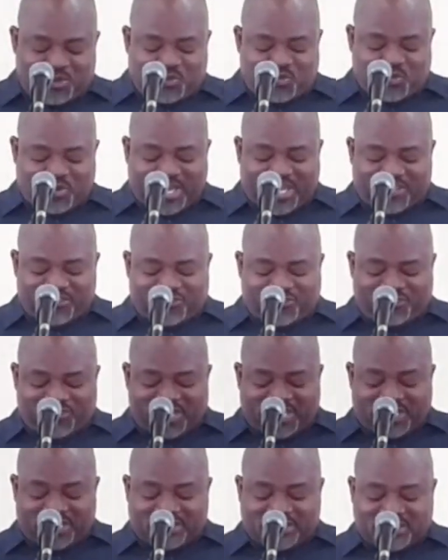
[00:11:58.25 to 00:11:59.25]
which
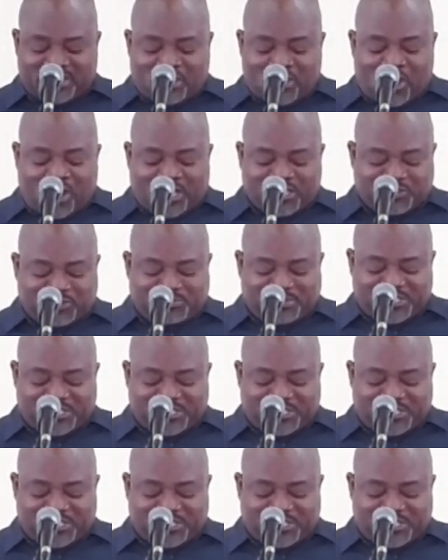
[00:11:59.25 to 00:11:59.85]
is the gospel